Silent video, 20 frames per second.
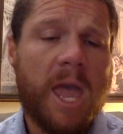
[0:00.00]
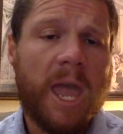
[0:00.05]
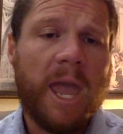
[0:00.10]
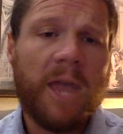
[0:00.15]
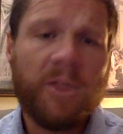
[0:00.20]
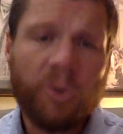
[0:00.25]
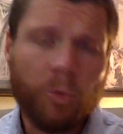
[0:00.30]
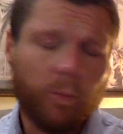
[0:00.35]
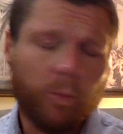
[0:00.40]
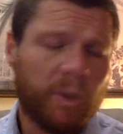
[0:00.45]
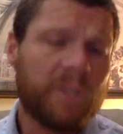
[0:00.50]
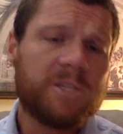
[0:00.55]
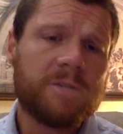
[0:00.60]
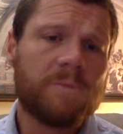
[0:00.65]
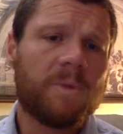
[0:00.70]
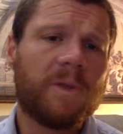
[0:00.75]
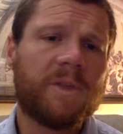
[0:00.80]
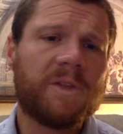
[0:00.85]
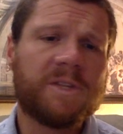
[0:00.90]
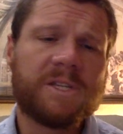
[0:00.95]
And the reason
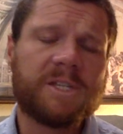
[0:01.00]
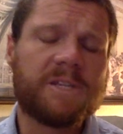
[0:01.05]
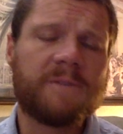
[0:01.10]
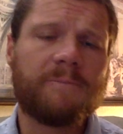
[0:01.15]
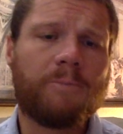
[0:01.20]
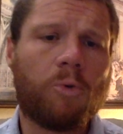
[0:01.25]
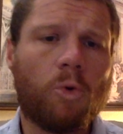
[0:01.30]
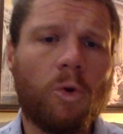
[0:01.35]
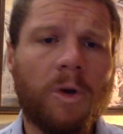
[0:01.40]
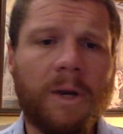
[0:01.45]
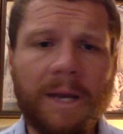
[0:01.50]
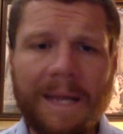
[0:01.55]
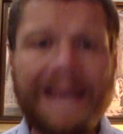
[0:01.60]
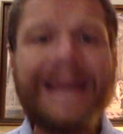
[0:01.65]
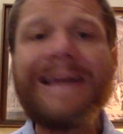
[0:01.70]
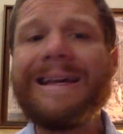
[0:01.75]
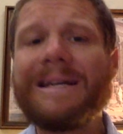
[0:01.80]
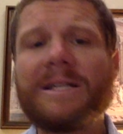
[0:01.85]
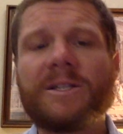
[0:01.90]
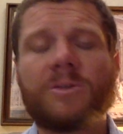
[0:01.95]
why this is important
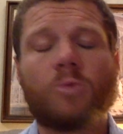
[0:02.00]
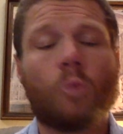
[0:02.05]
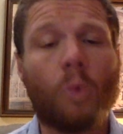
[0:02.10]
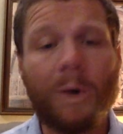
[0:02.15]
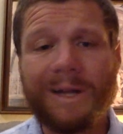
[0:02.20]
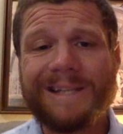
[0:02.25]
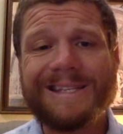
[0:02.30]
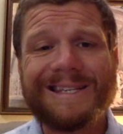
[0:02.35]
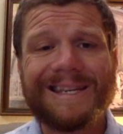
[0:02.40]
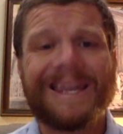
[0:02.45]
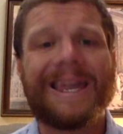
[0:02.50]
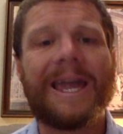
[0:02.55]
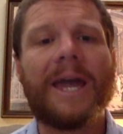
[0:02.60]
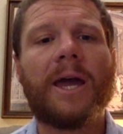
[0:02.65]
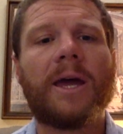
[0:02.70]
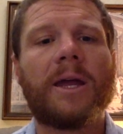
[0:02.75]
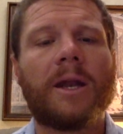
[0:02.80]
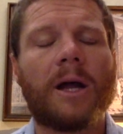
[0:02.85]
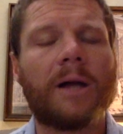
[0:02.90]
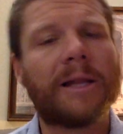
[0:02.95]
is, once
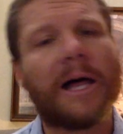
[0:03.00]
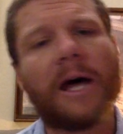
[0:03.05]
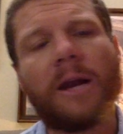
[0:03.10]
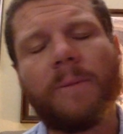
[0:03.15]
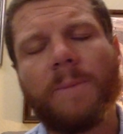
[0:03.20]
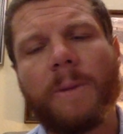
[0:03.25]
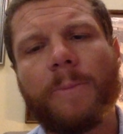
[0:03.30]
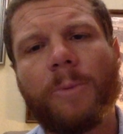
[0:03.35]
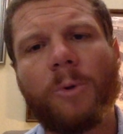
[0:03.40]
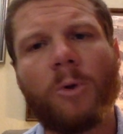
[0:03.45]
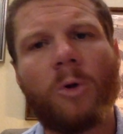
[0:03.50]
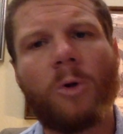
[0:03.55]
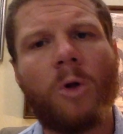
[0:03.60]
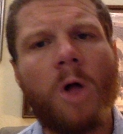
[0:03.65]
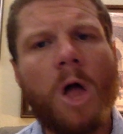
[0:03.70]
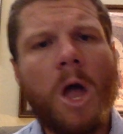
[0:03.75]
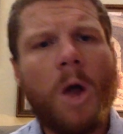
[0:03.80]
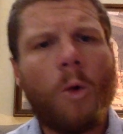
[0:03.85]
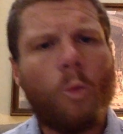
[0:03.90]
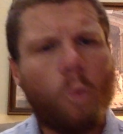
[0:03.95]
again, a lot of people
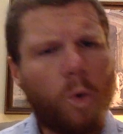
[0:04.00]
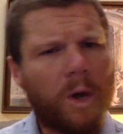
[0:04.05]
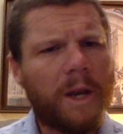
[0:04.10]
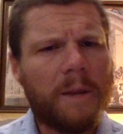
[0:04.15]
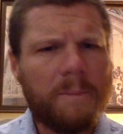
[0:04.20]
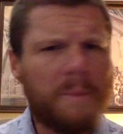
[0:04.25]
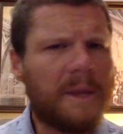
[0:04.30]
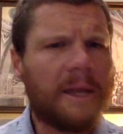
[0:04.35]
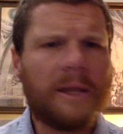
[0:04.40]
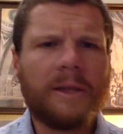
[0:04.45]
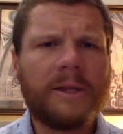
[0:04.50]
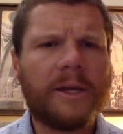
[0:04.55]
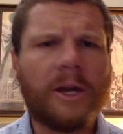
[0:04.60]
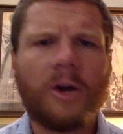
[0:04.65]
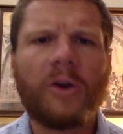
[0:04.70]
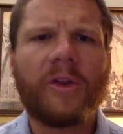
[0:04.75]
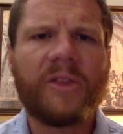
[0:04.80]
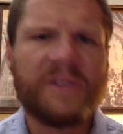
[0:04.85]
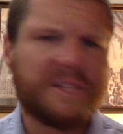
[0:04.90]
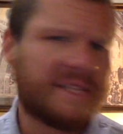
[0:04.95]
want to immediately
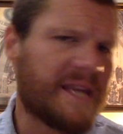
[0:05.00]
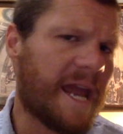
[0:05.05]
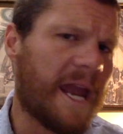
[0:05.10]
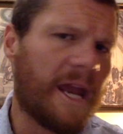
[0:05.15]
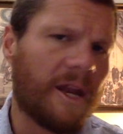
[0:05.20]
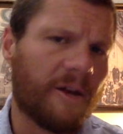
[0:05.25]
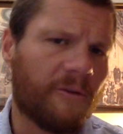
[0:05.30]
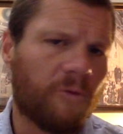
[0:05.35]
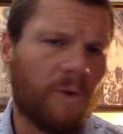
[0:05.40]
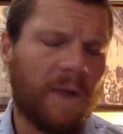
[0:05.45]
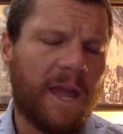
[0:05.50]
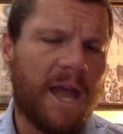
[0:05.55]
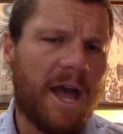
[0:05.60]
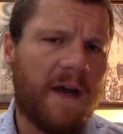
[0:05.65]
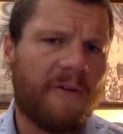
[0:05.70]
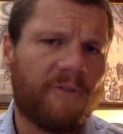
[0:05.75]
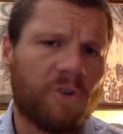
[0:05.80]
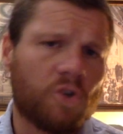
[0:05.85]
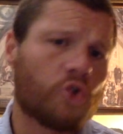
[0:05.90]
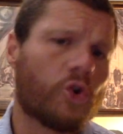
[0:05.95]
go to the state. If we have
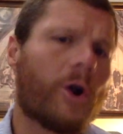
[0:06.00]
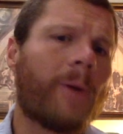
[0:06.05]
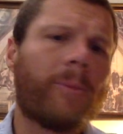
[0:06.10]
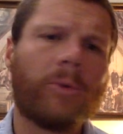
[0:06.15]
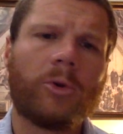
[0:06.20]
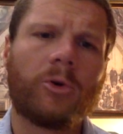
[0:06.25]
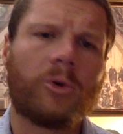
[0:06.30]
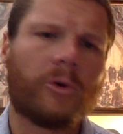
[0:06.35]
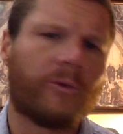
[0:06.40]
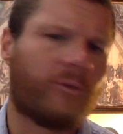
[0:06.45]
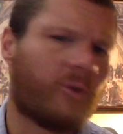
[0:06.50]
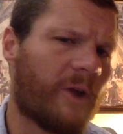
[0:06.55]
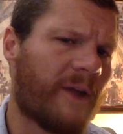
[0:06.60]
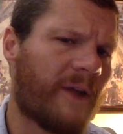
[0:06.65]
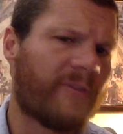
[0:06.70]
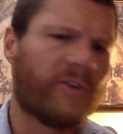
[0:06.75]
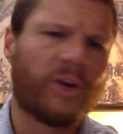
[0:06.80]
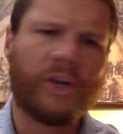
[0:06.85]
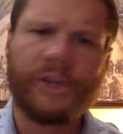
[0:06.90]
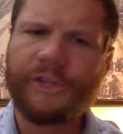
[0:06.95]
a trouble or if we
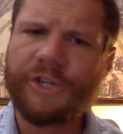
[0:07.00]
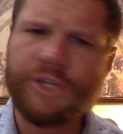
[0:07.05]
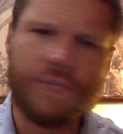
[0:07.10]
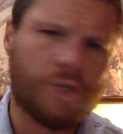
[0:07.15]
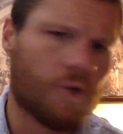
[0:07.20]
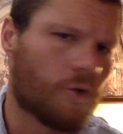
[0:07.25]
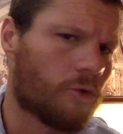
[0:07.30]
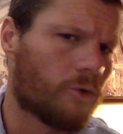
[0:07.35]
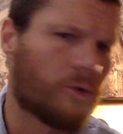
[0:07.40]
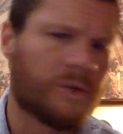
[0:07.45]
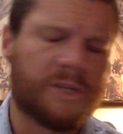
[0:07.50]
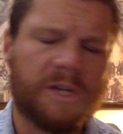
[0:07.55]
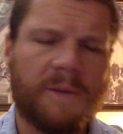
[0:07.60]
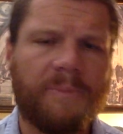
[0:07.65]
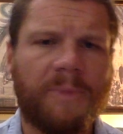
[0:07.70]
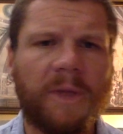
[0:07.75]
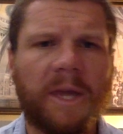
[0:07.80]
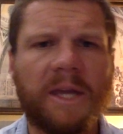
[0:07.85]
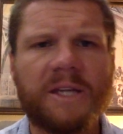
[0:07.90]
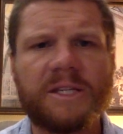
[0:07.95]
have a concern or
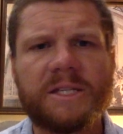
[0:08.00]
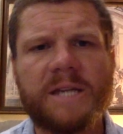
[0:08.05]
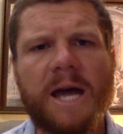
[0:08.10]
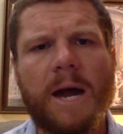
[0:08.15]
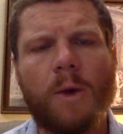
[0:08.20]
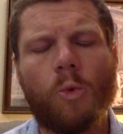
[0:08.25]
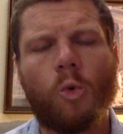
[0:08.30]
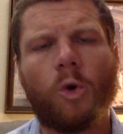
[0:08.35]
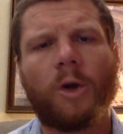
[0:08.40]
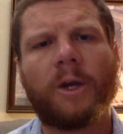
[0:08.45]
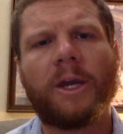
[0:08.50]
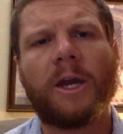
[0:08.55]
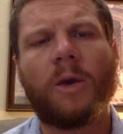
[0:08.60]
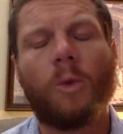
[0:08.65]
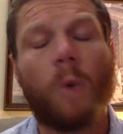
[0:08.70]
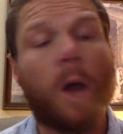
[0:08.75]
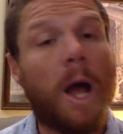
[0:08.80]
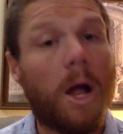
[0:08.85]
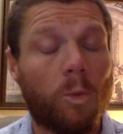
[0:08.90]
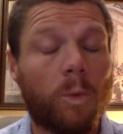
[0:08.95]
something is not working
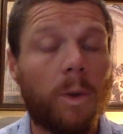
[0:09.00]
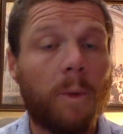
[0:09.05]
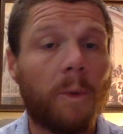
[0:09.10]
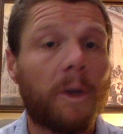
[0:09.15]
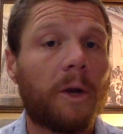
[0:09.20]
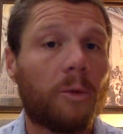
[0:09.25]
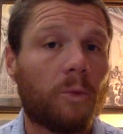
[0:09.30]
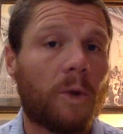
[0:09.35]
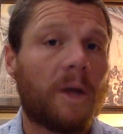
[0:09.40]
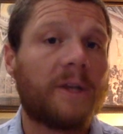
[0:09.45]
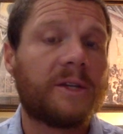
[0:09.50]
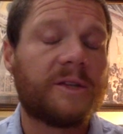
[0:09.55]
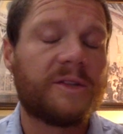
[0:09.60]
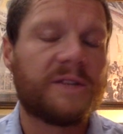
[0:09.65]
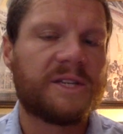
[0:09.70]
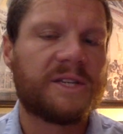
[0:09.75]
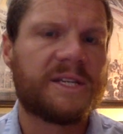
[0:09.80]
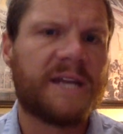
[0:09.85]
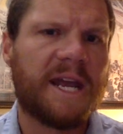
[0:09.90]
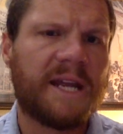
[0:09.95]
well, we want to run to
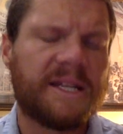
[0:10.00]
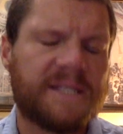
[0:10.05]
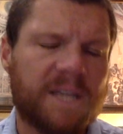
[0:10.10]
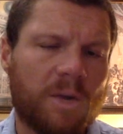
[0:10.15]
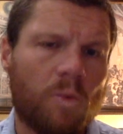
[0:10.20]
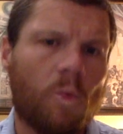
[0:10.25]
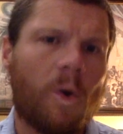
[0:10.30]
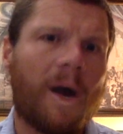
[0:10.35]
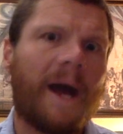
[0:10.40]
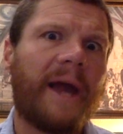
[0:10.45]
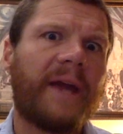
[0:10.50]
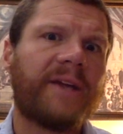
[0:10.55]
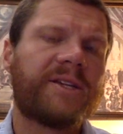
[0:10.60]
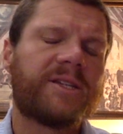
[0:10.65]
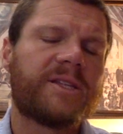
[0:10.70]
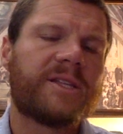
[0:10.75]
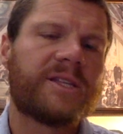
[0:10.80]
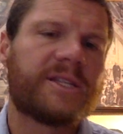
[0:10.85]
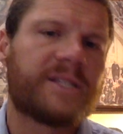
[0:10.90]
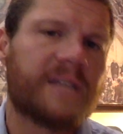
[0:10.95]
the state and say, why
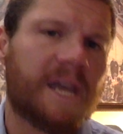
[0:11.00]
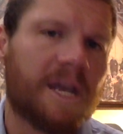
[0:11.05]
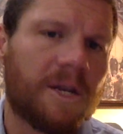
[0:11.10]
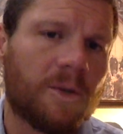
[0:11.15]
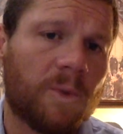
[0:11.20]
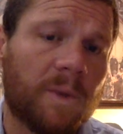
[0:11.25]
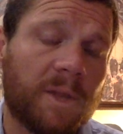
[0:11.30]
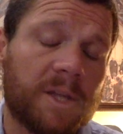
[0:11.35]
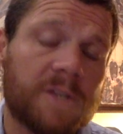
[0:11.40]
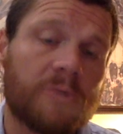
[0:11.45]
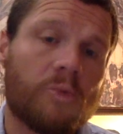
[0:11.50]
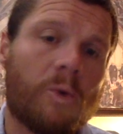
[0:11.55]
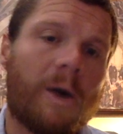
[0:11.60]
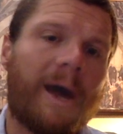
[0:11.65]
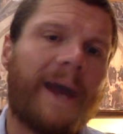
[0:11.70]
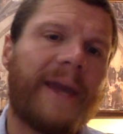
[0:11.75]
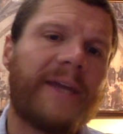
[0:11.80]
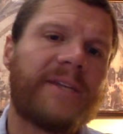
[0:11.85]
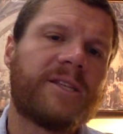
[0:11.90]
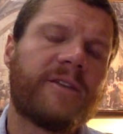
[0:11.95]
isn't the state doing this?
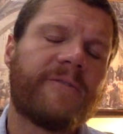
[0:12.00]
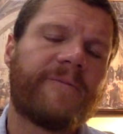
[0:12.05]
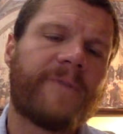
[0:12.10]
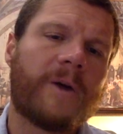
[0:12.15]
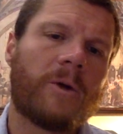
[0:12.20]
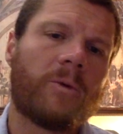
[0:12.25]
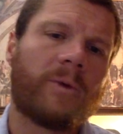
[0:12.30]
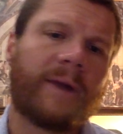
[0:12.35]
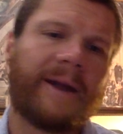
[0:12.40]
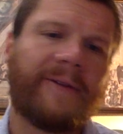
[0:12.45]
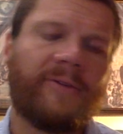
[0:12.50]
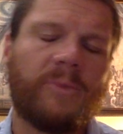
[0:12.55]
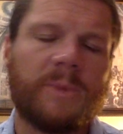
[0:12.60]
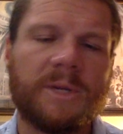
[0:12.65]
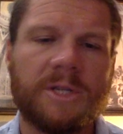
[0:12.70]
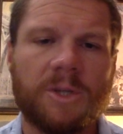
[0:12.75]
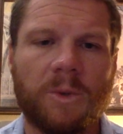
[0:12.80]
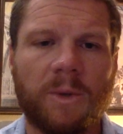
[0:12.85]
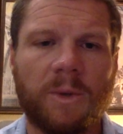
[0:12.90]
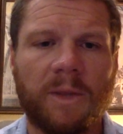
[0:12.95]
Why isn't the federal
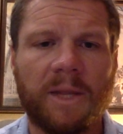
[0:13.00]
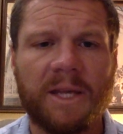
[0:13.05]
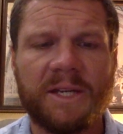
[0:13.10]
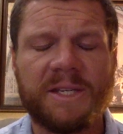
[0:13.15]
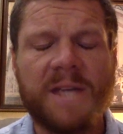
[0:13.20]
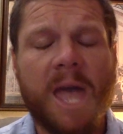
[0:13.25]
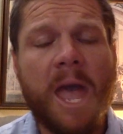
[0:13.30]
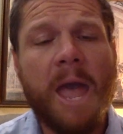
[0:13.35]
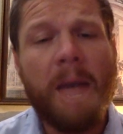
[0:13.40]
government doing this?